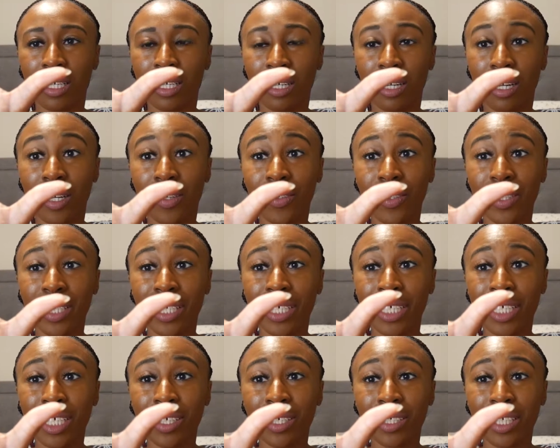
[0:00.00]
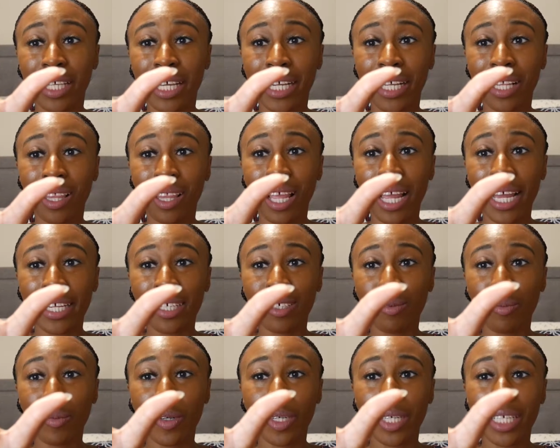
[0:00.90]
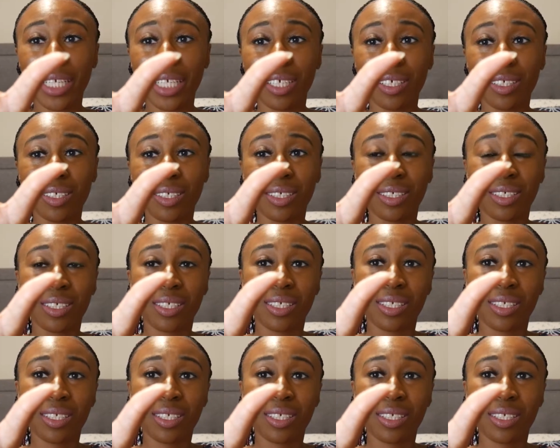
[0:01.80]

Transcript: I really know it's like a lighter brown.